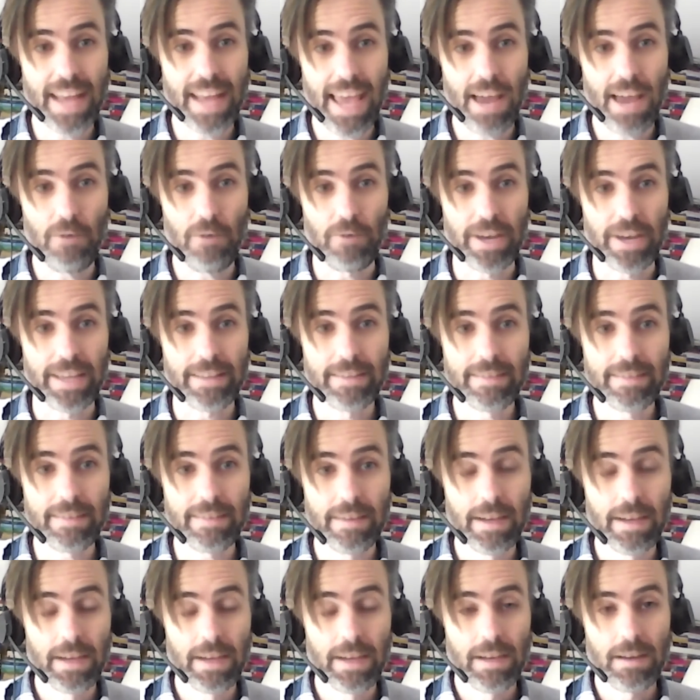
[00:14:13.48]
now
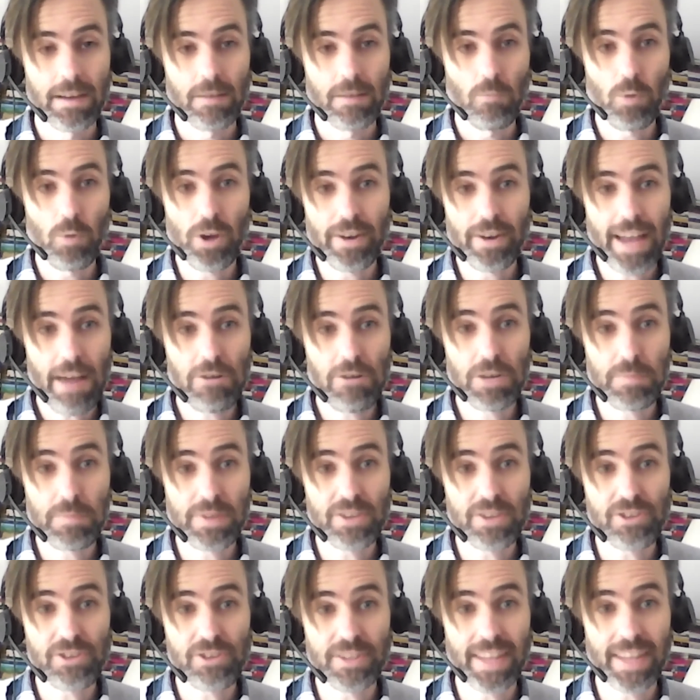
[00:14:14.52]
is we are now in a
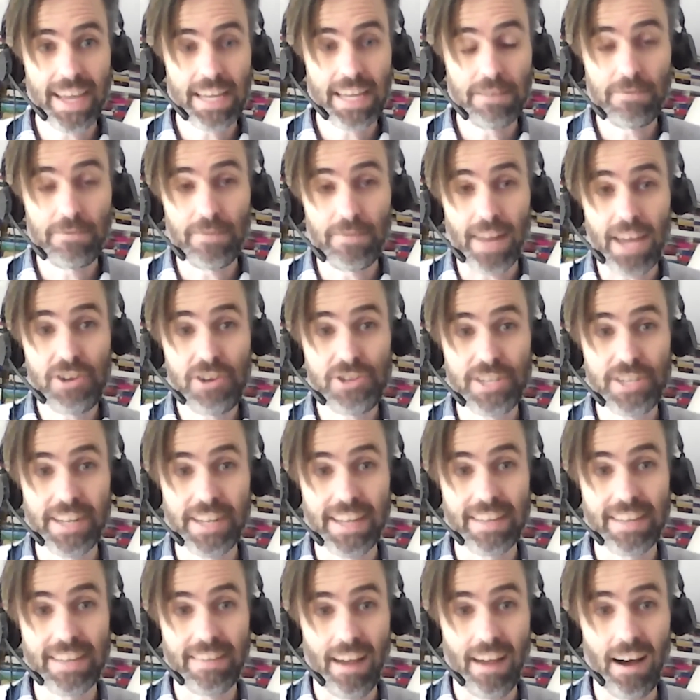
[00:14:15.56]
position that
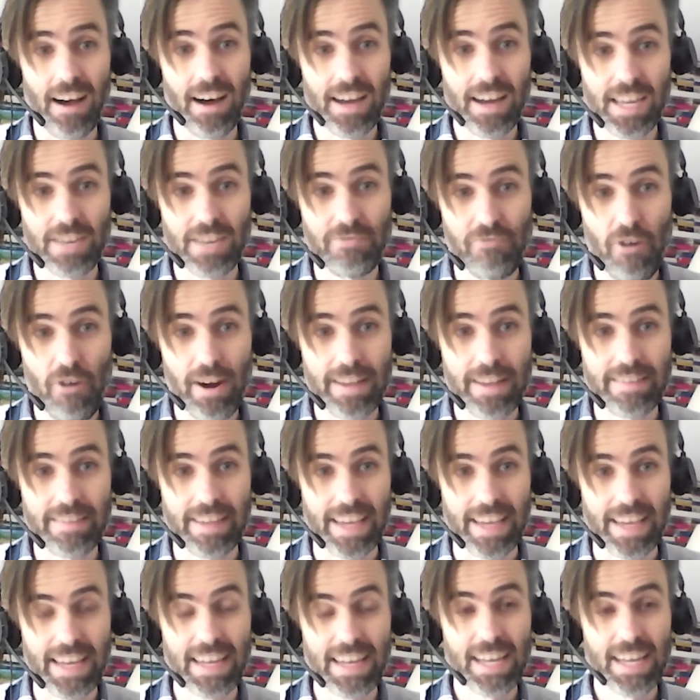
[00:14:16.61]
inflation is high and
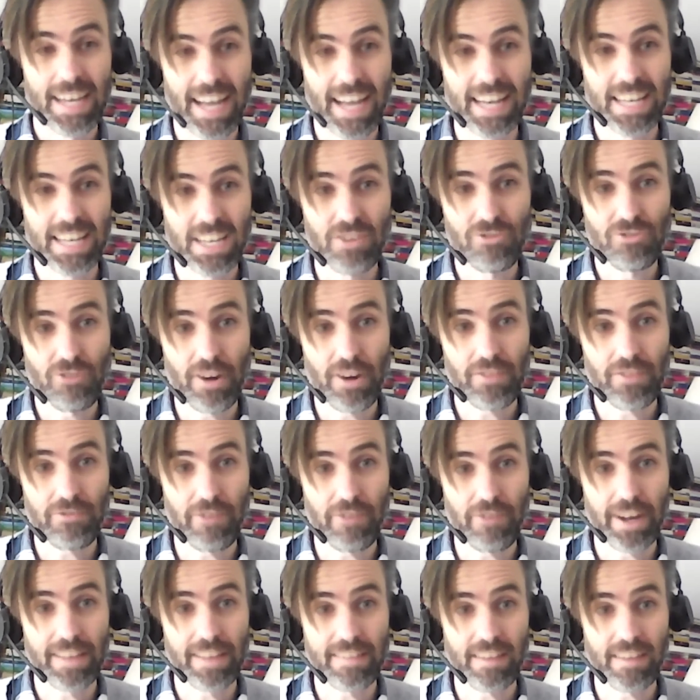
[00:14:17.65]
rising and
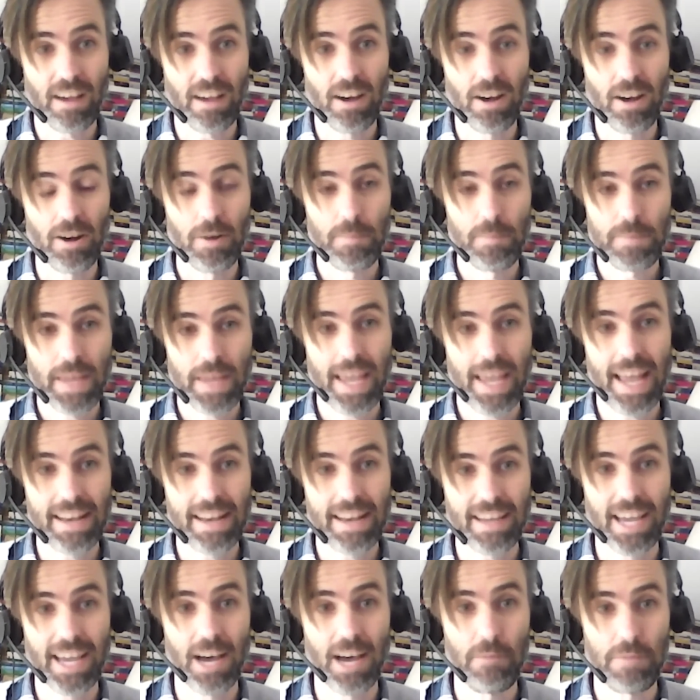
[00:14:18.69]
interest rates are
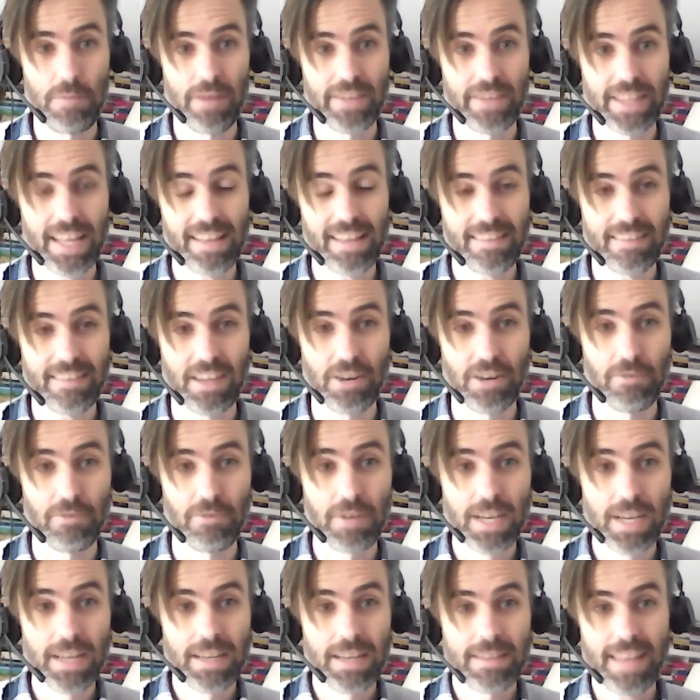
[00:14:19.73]
heading up. I think that's,
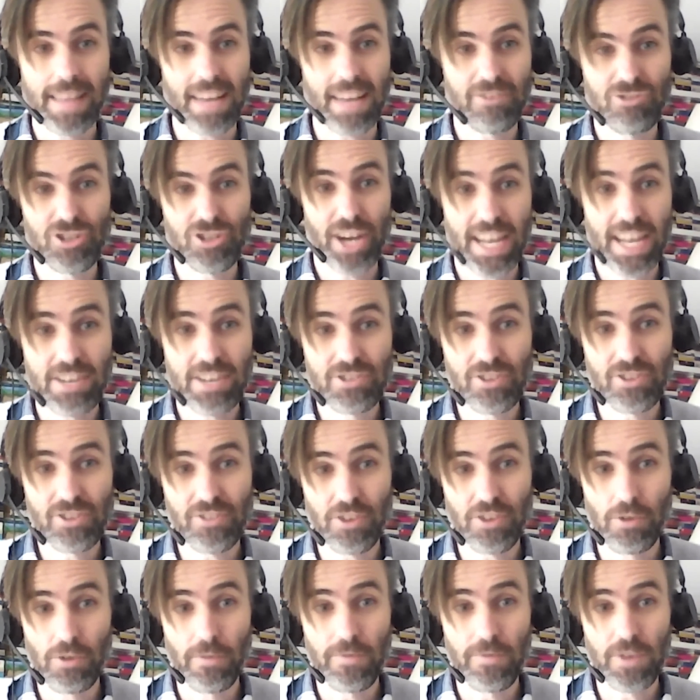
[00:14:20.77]
that
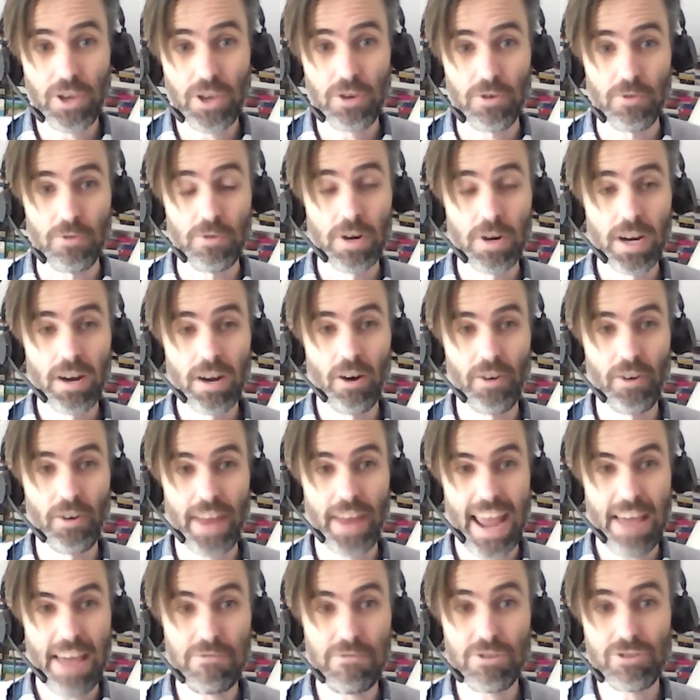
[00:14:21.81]
changes your view on
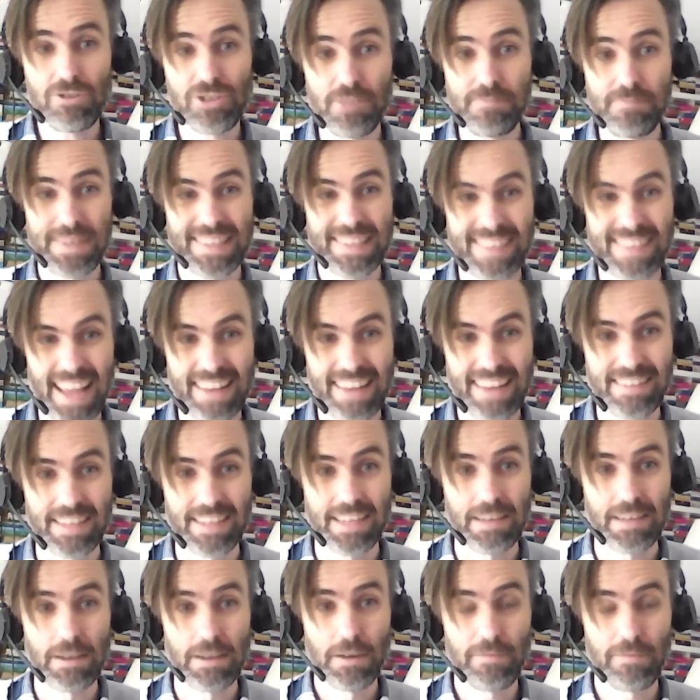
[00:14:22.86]
how you should be
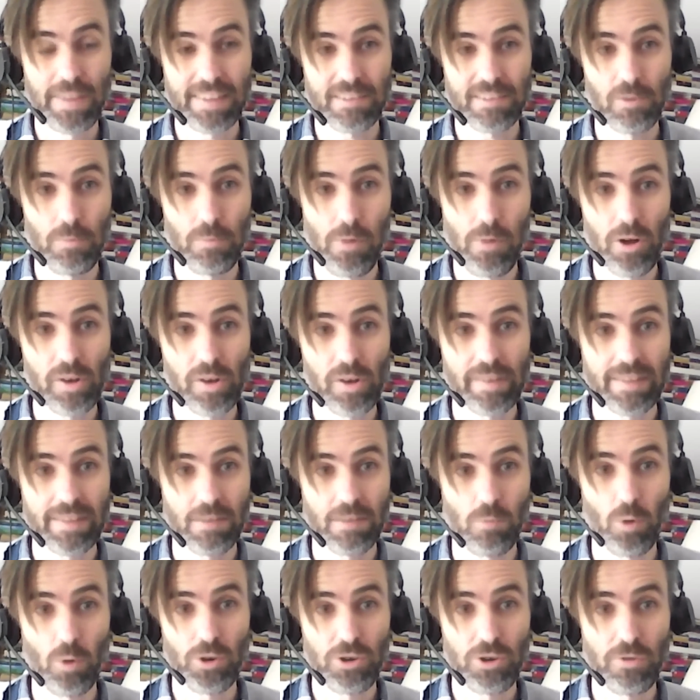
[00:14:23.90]
setting fiscal
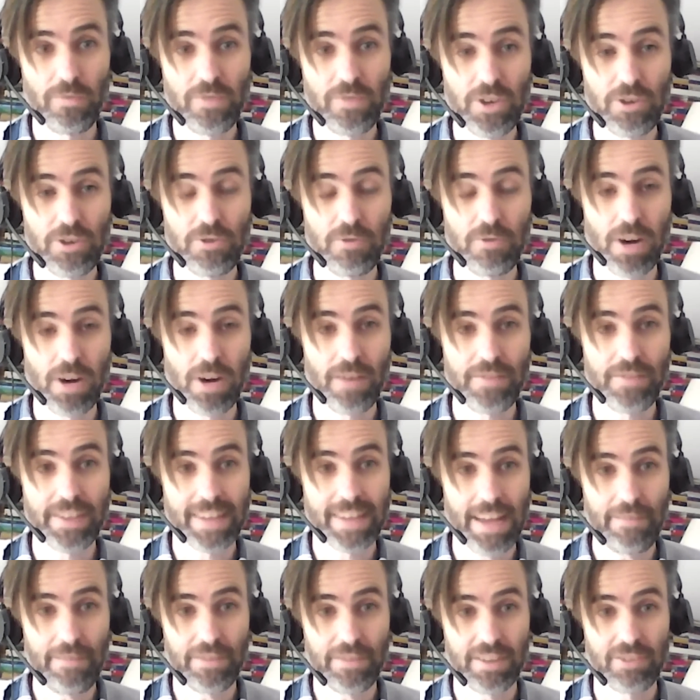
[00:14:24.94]
policy, what your view of the
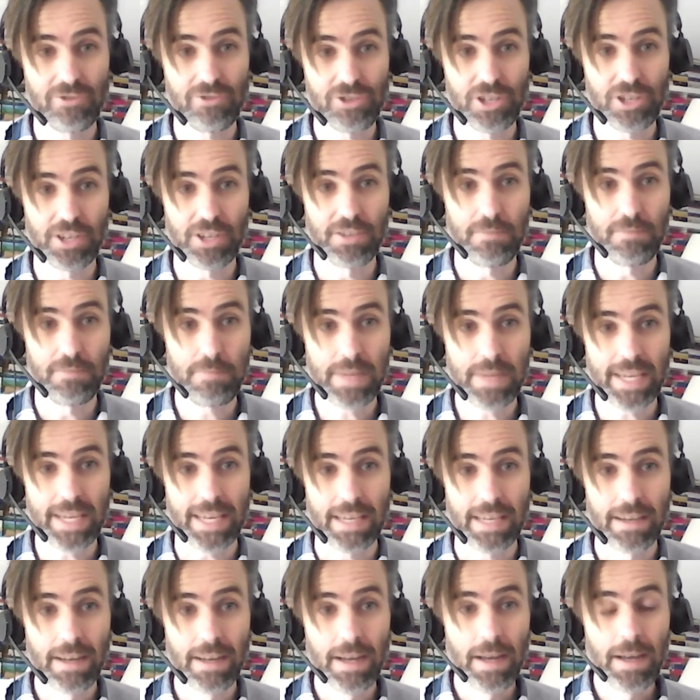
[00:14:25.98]
deficit should
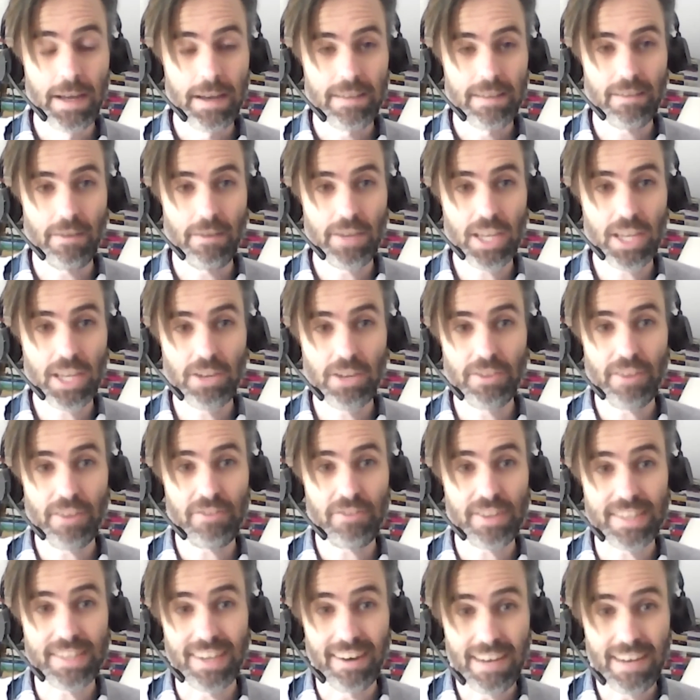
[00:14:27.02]
be. So I think,
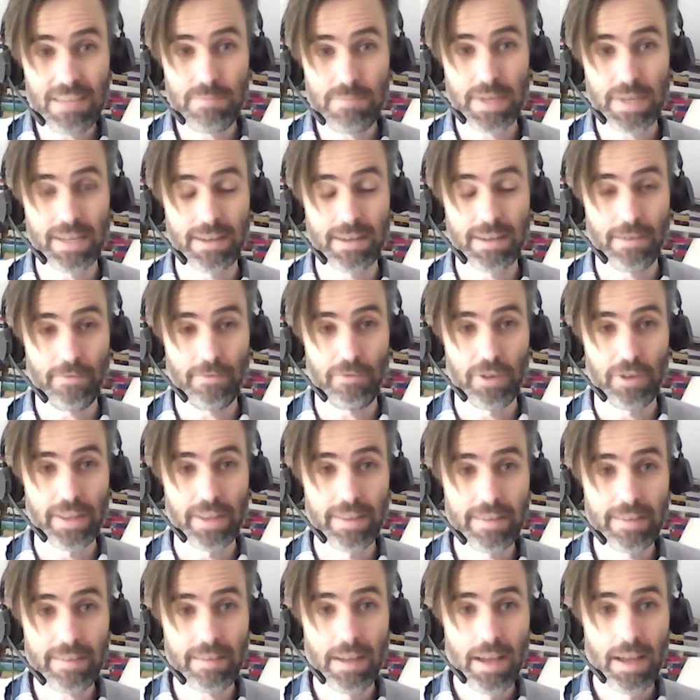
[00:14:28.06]
there's a timing
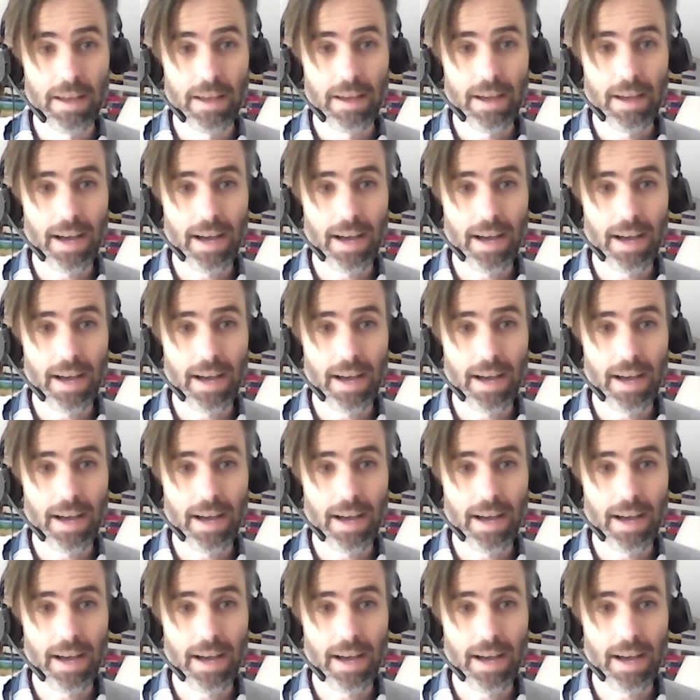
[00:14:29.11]
difference.